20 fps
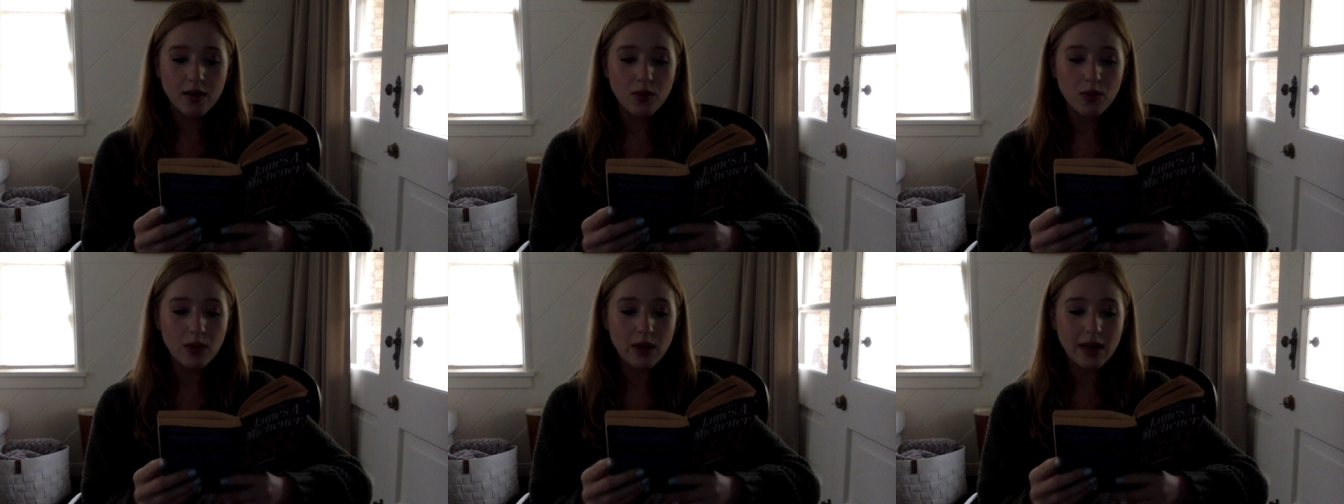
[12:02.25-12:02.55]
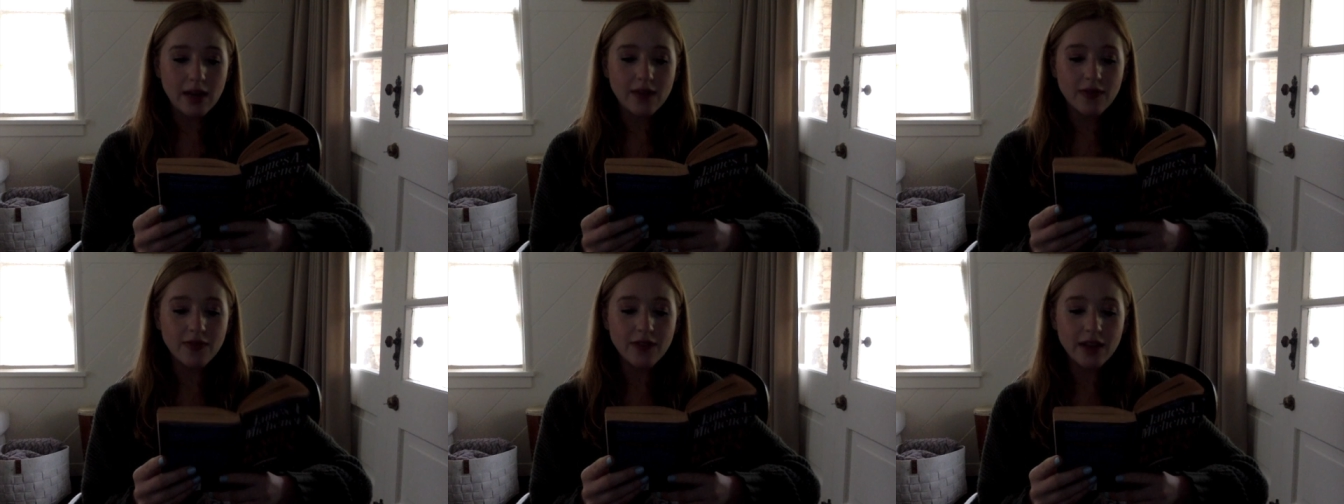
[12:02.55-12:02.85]
When
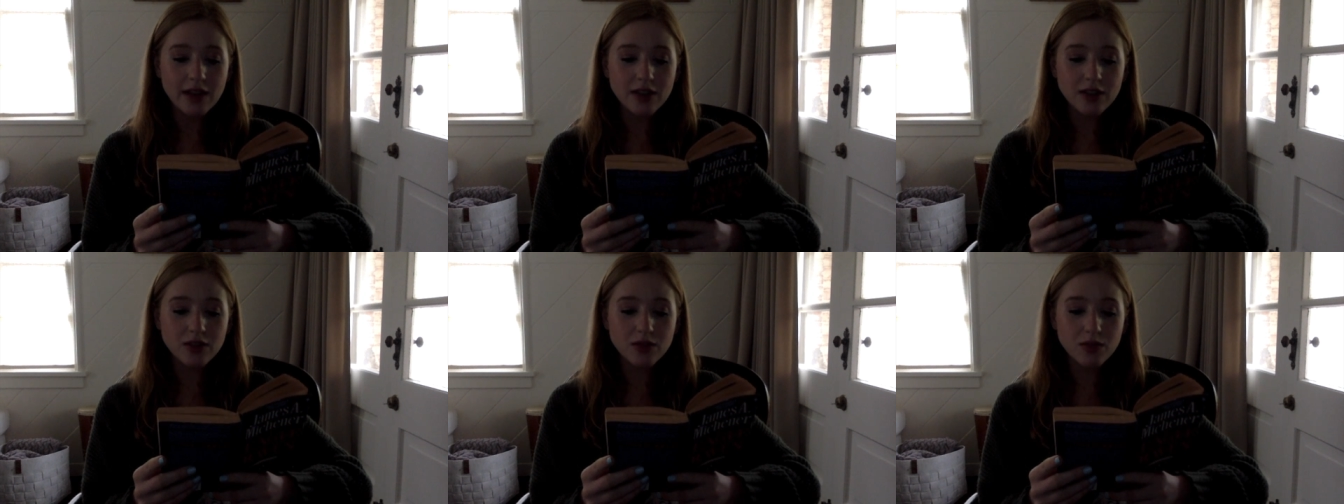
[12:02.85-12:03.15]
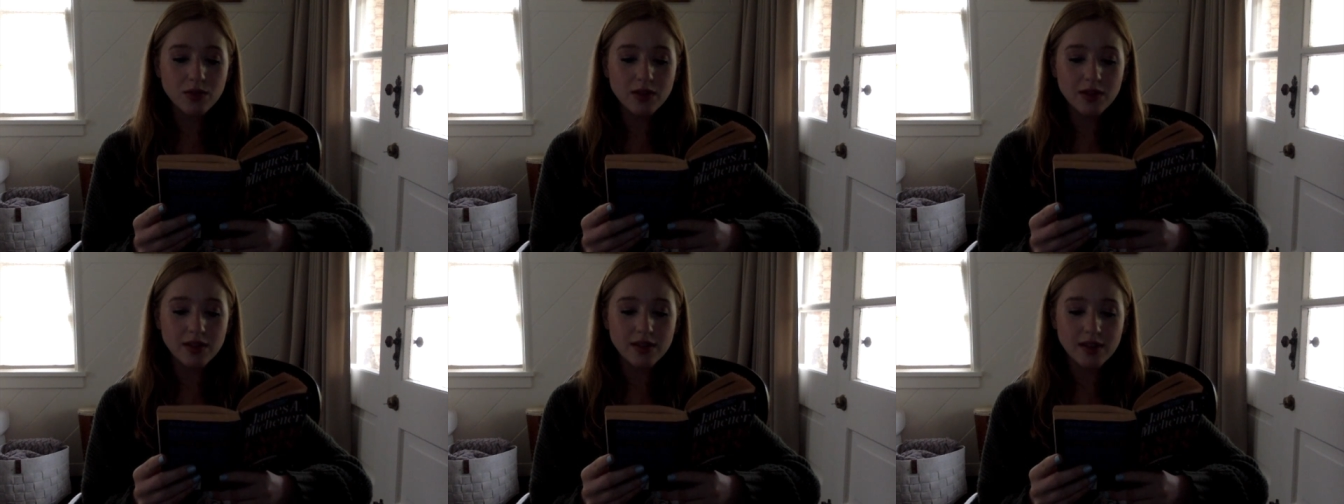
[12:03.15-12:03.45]
he finished
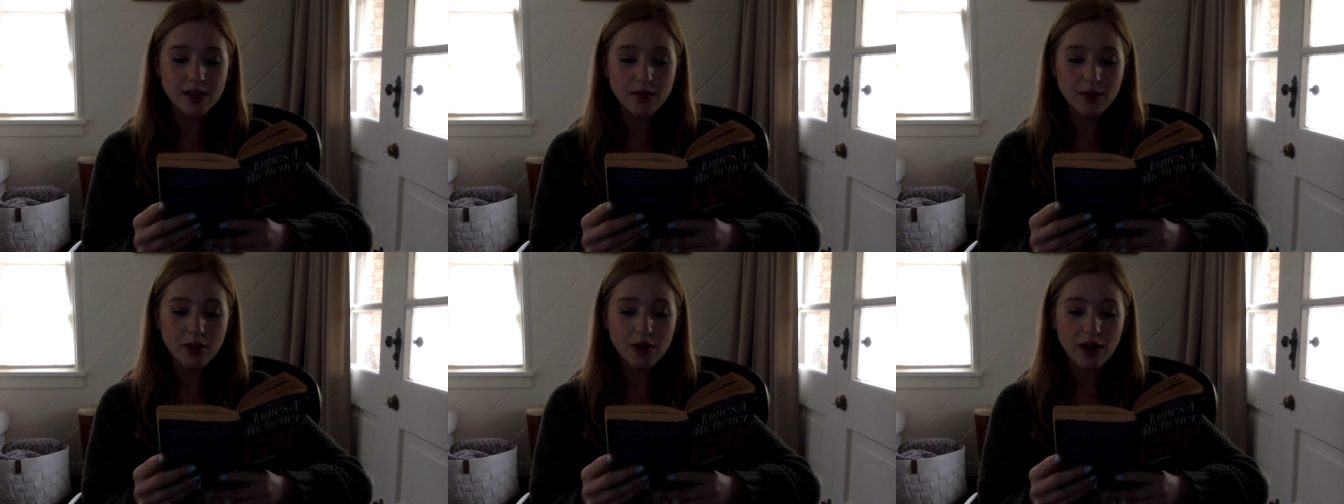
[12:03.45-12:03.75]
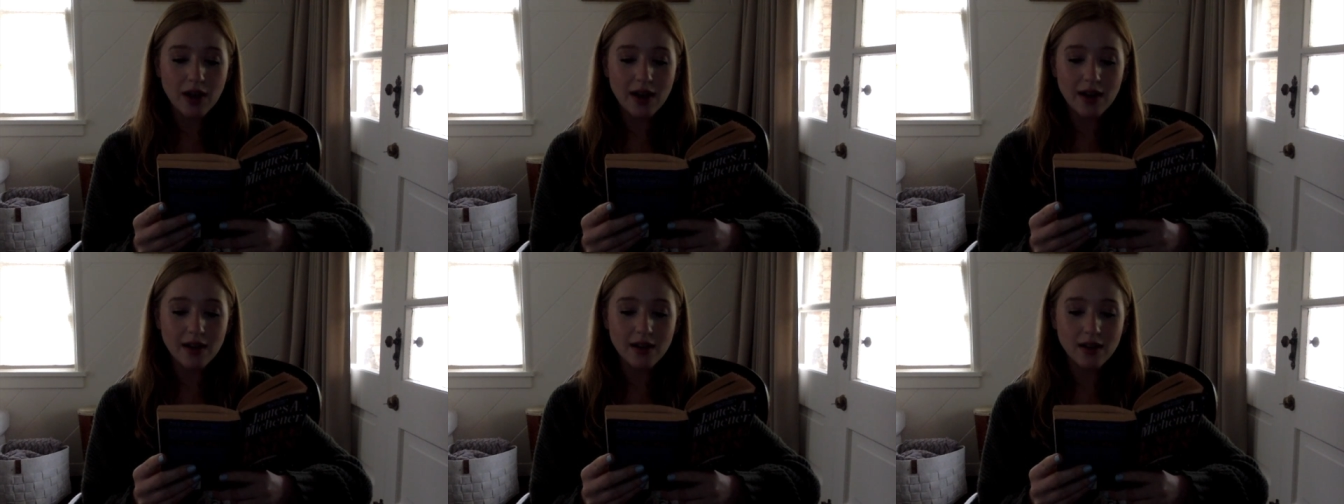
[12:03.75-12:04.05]
with the
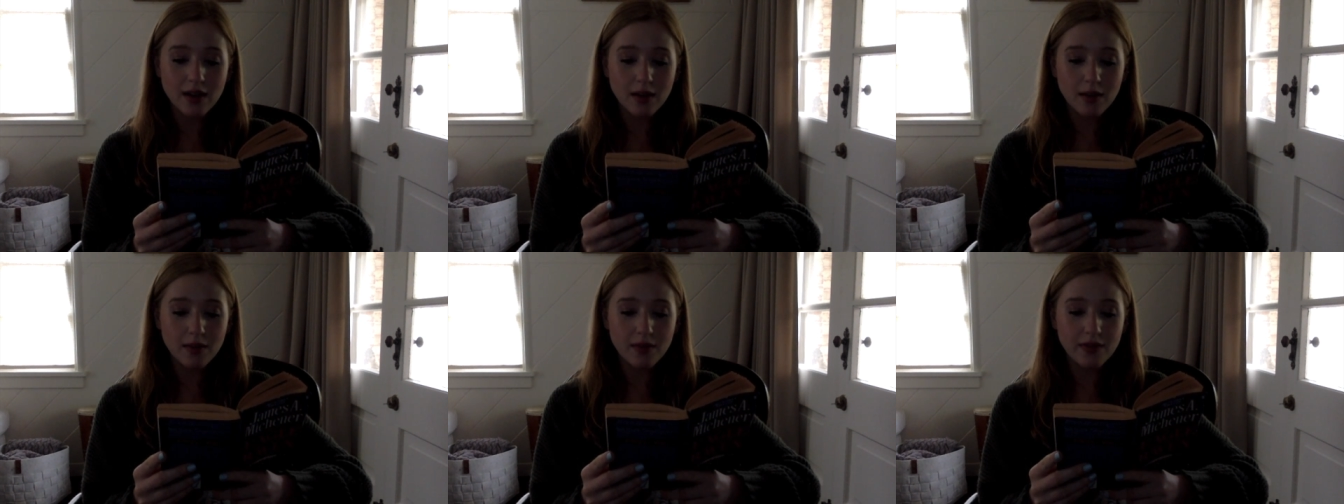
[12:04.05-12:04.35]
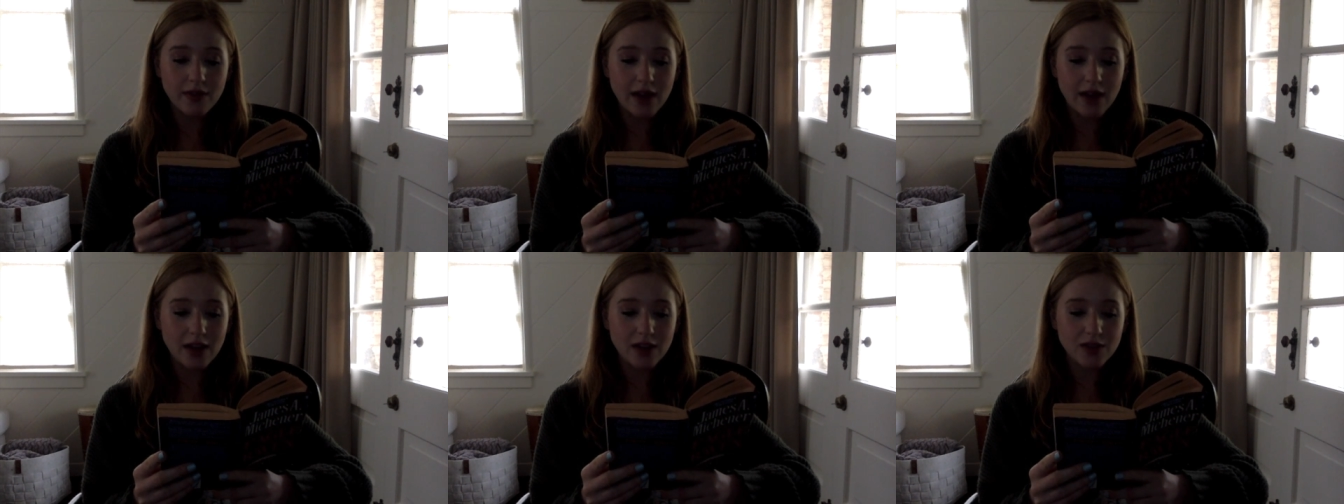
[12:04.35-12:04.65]
Democratic Club
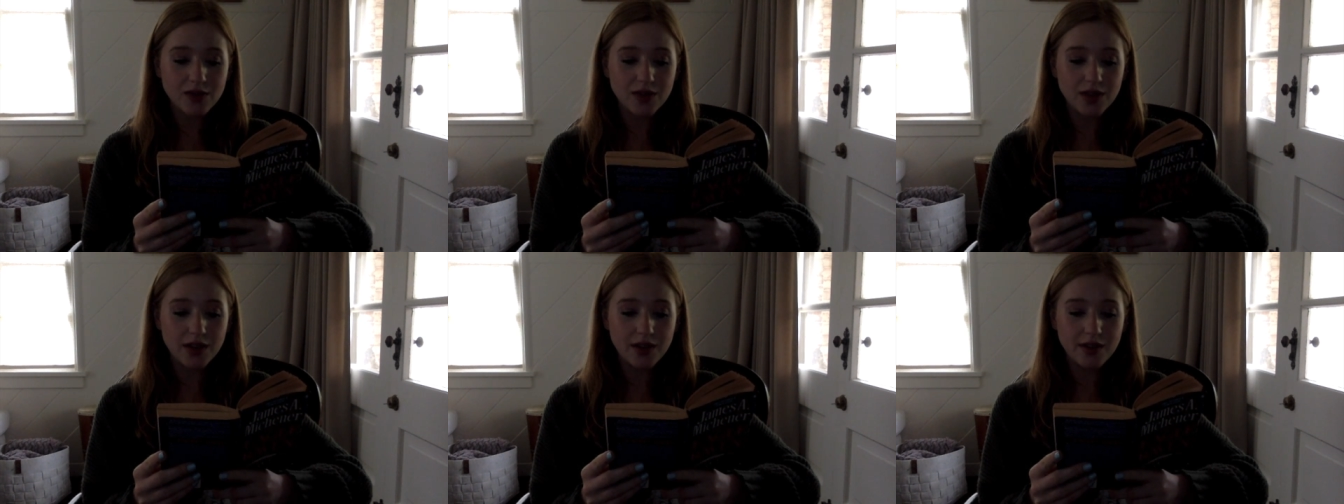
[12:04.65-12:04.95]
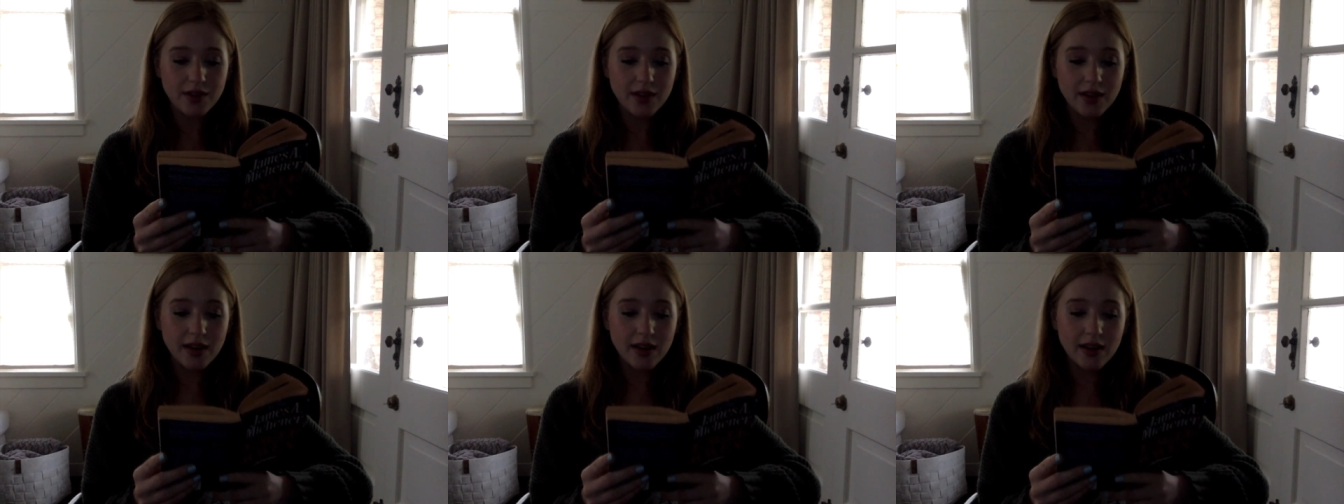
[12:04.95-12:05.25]
of Nashville,